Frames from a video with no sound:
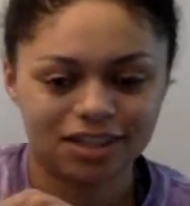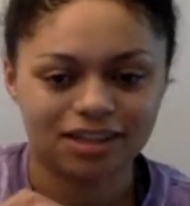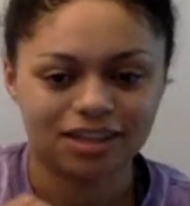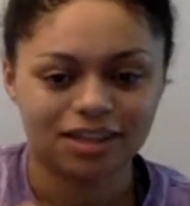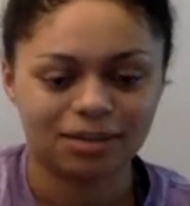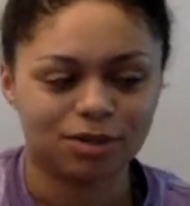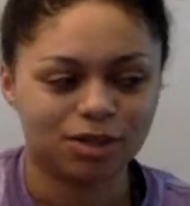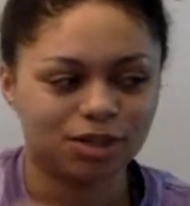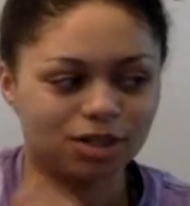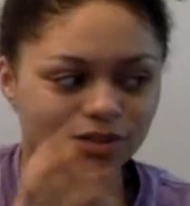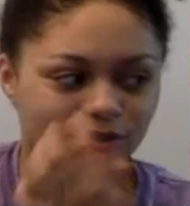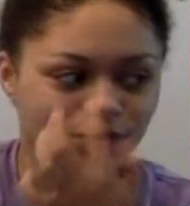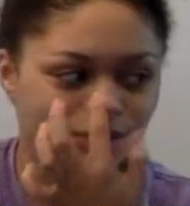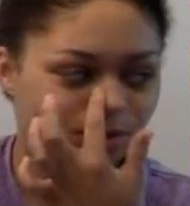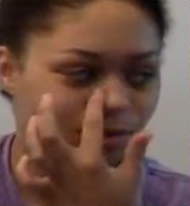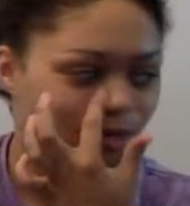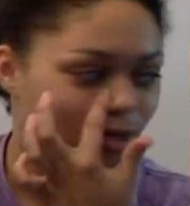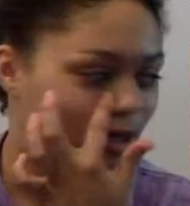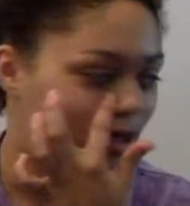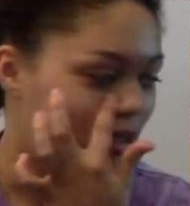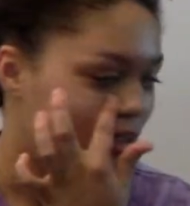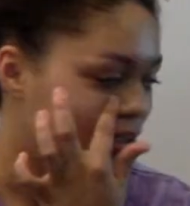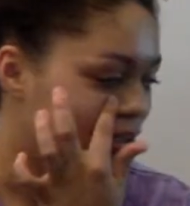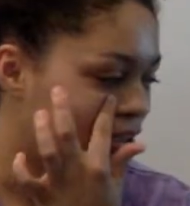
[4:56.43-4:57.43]
Let me know if you
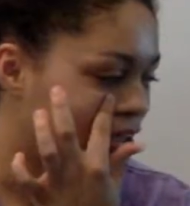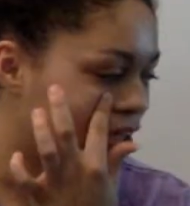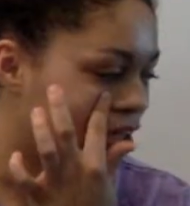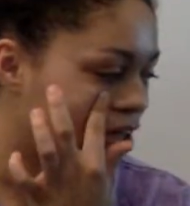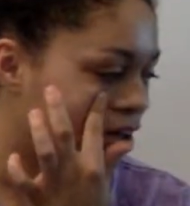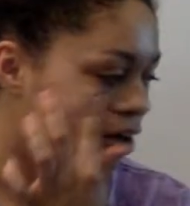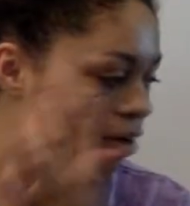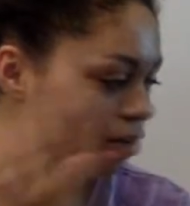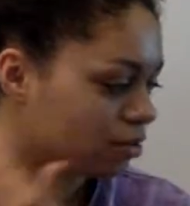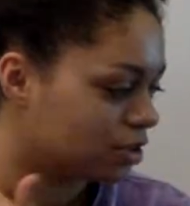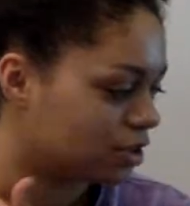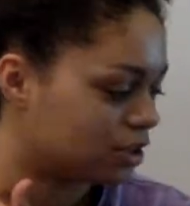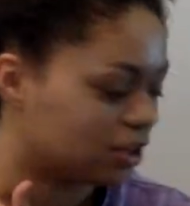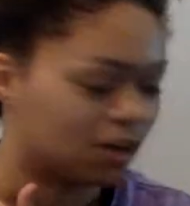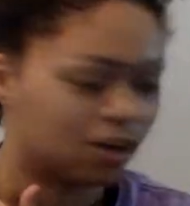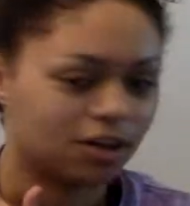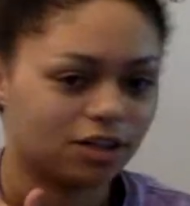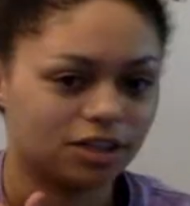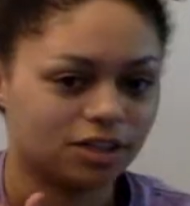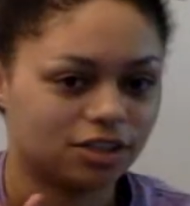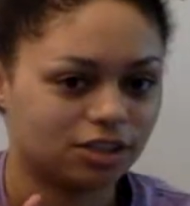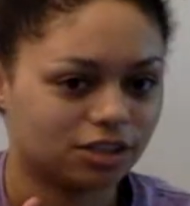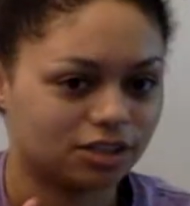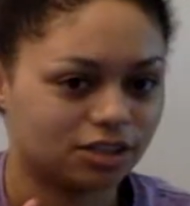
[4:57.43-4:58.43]
want, like, oh, she
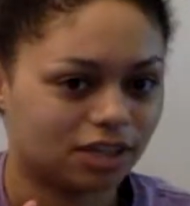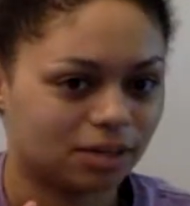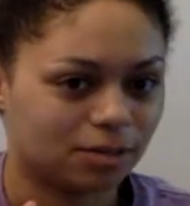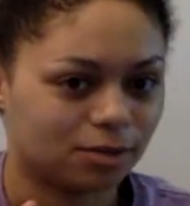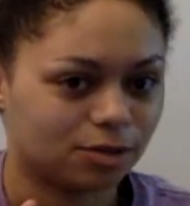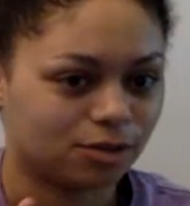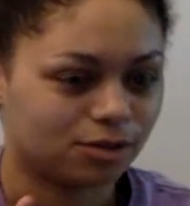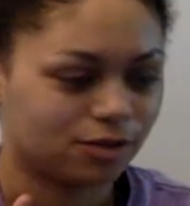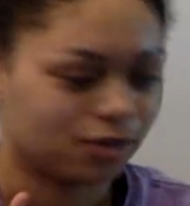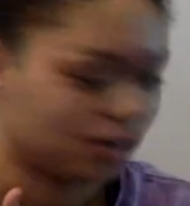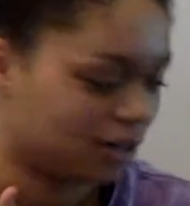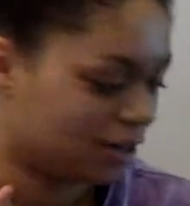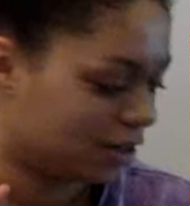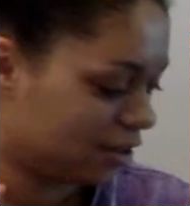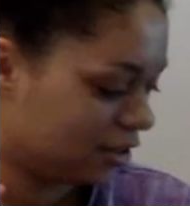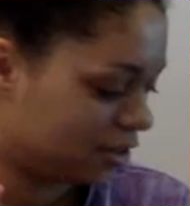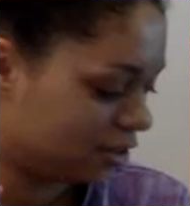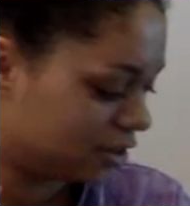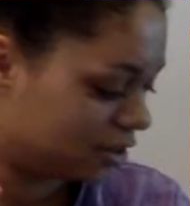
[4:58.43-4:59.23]
already just came over.